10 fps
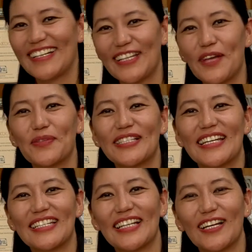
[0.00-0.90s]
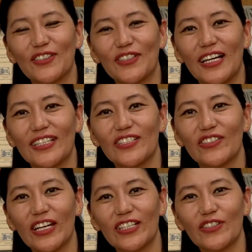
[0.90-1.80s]
That was Geshe Lhakdor, the
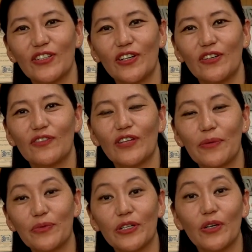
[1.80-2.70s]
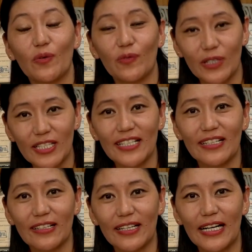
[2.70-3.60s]
Director of Library of Works
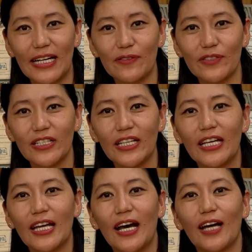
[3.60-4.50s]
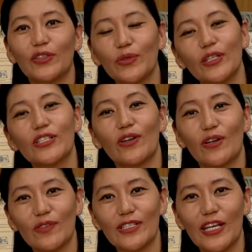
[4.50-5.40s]
and Archives. Through this
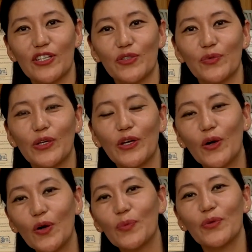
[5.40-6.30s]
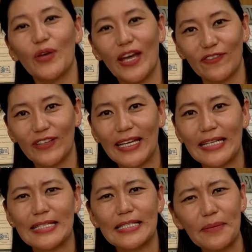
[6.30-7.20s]
conversation, we hope you have
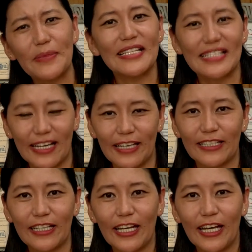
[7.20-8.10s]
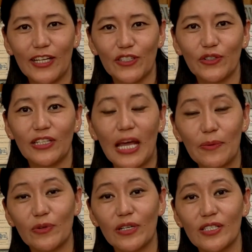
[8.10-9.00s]
gained some insight into the
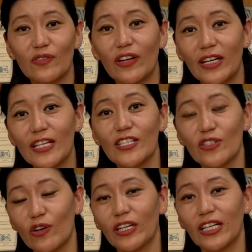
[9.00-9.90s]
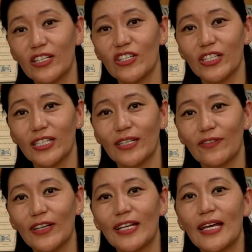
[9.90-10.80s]
library's very historic
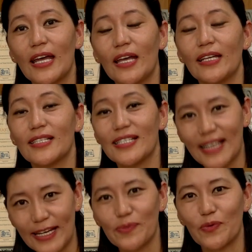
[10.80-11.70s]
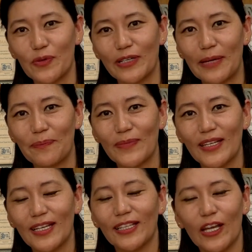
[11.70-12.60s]
initiative, its science program.
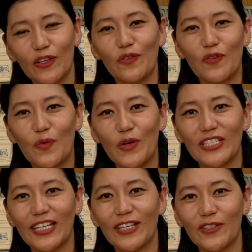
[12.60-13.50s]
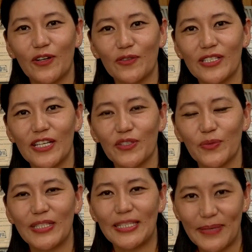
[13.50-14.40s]
Thank you for watching In
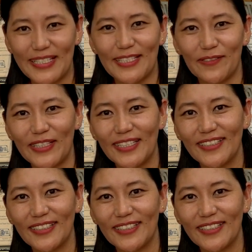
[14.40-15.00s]
Conversation with Tibet TV.